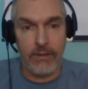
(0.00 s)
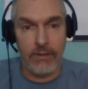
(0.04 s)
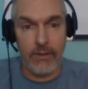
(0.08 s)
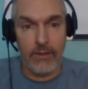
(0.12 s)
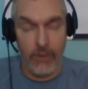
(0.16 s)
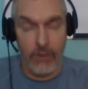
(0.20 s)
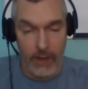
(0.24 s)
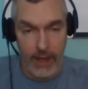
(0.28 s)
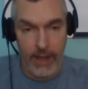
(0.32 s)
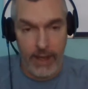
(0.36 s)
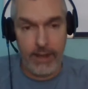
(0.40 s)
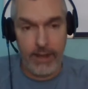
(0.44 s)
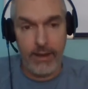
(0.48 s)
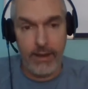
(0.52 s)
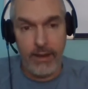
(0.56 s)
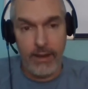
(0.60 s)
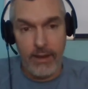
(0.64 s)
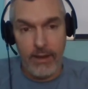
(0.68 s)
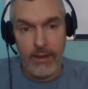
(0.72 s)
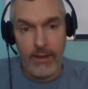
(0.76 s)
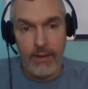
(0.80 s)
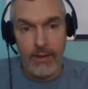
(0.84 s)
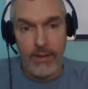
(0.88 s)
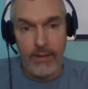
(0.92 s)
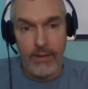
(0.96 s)
Okay,
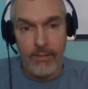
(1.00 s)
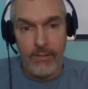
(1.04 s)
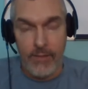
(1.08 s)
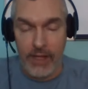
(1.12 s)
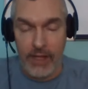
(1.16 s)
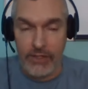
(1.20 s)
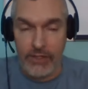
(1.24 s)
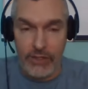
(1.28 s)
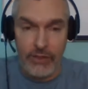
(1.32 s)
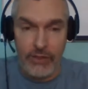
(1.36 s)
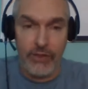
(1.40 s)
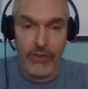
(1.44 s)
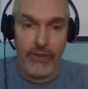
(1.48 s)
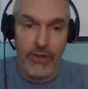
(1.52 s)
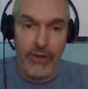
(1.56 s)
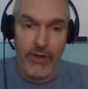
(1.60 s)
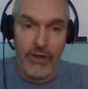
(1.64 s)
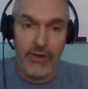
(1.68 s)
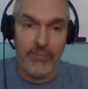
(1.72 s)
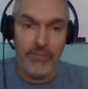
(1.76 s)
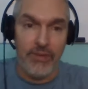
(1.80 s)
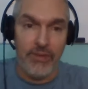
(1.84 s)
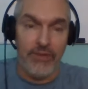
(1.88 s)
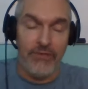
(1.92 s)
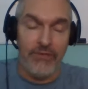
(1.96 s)
make sure
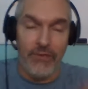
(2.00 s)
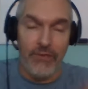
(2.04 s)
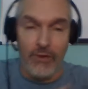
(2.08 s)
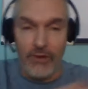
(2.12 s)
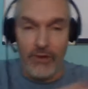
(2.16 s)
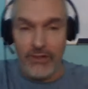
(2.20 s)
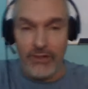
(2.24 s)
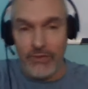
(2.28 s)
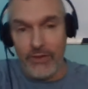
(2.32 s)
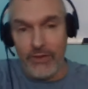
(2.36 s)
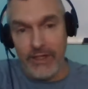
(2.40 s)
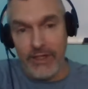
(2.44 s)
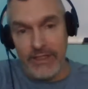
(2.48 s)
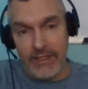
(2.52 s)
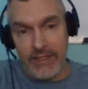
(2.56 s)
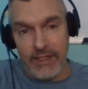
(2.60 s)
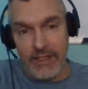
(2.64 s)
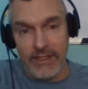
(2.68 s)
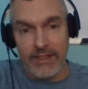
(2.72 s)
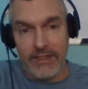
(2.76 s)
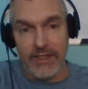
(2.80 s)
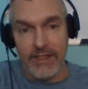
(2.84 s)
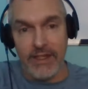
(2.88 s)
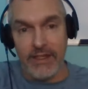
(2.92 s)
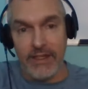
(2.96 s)
they're before twenty
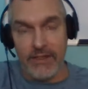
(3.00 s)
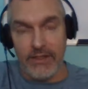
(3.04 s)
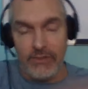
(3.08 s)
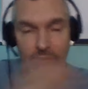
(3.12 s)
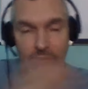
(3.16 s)
sixteen,